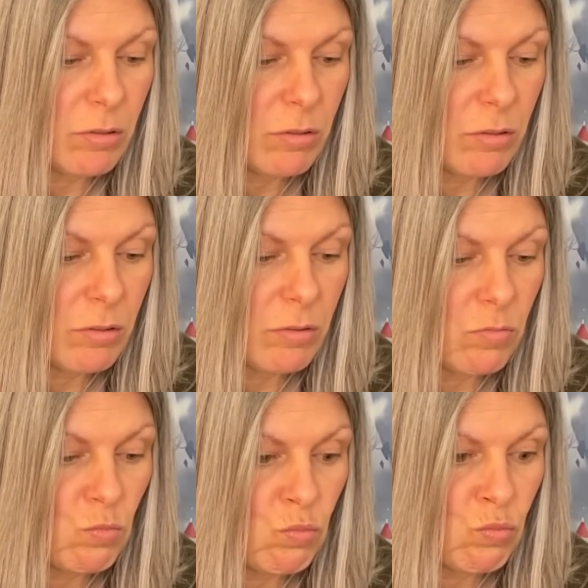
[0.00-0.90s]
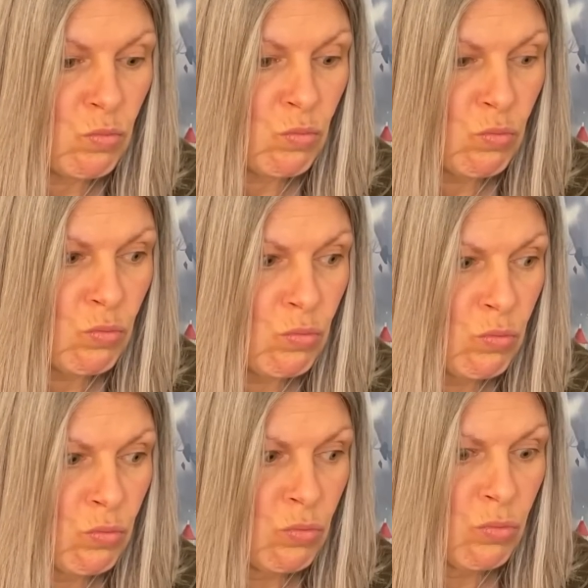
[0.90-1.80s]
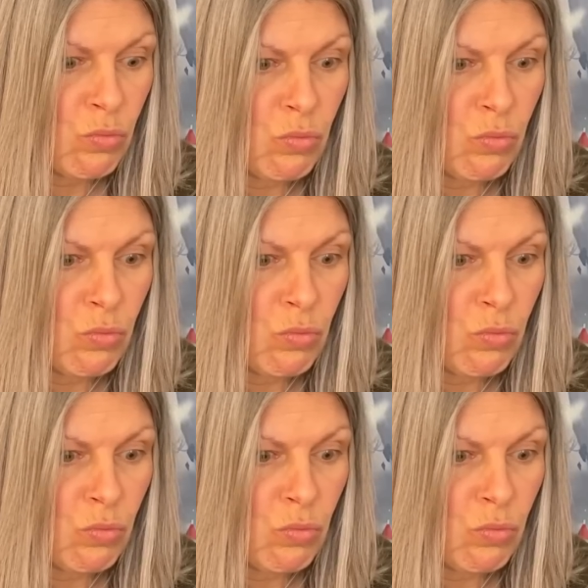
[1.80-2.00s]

Nobody speaks.